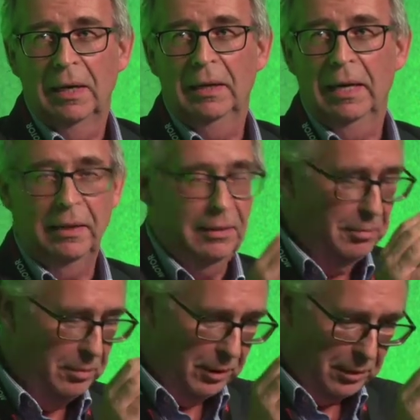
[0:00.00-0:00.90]
And
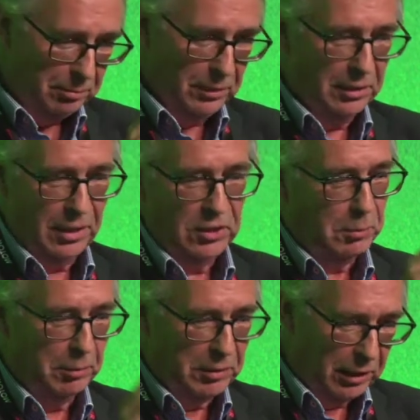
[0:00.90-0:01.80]
then the
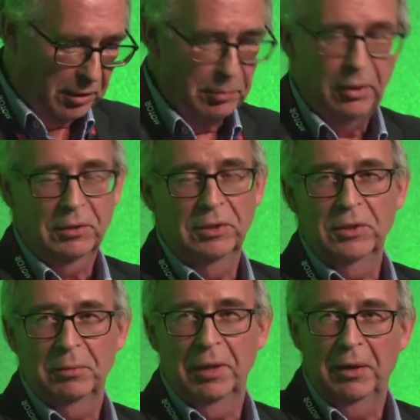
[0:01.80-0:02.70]
customer will tick the
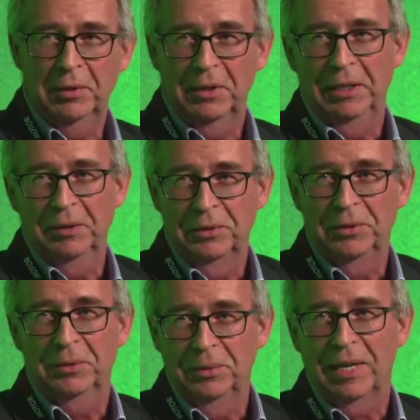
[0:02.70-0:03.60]
boxes to allow the dealer
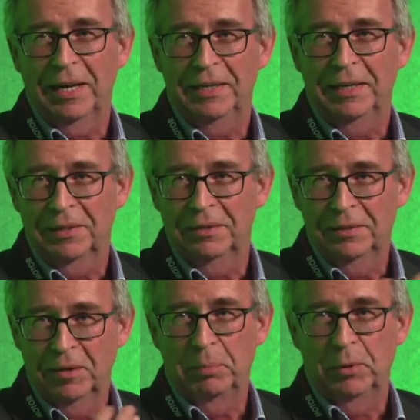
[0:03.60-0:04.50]
to use that
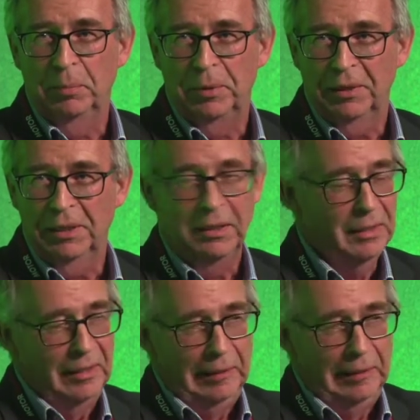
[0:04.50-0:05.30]
data appropriately.